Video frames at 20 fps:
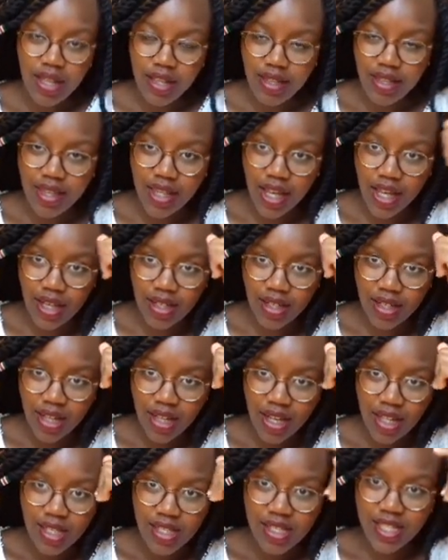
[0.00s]
Then
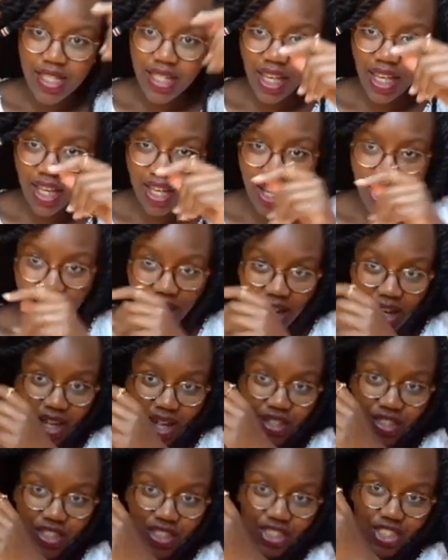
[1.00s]
take a
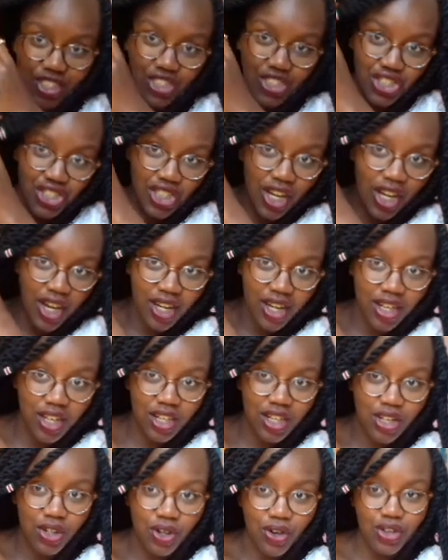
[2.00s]
large
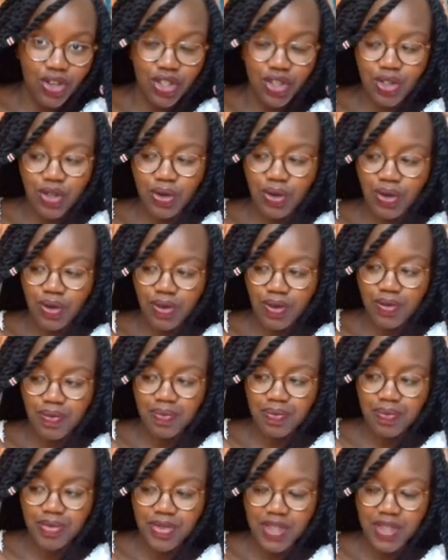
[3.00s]
chunk on your,